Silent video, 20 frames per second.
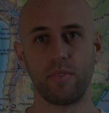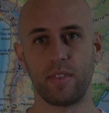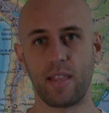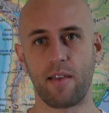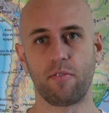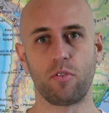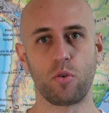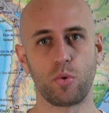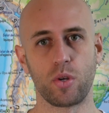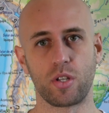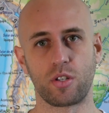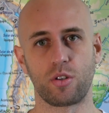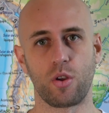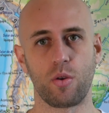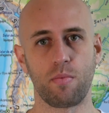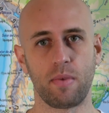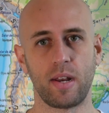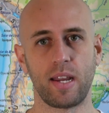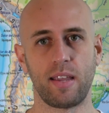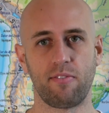Never were so
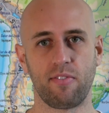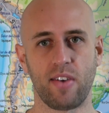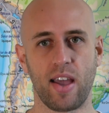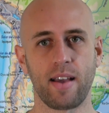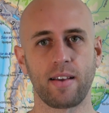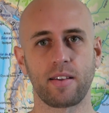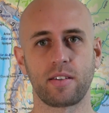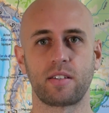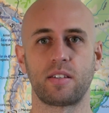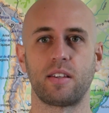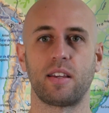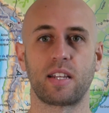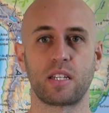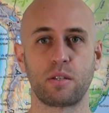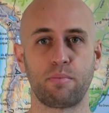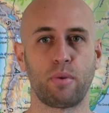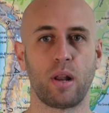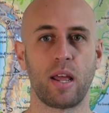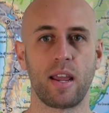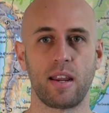many facts
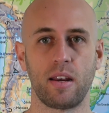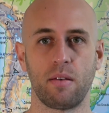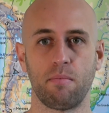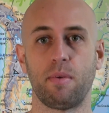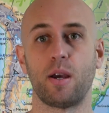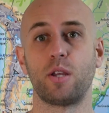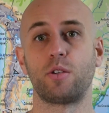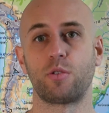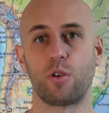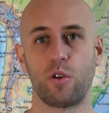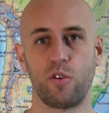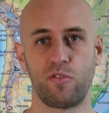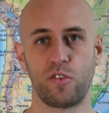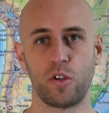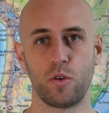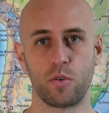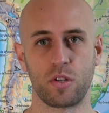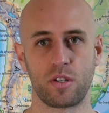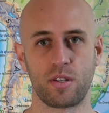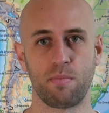explained by so
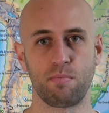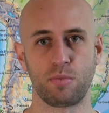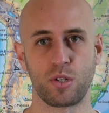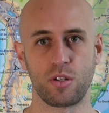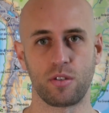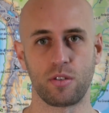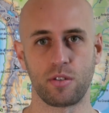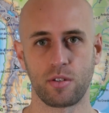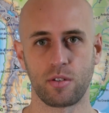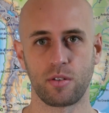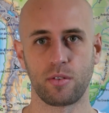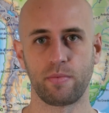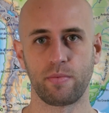few assumptions.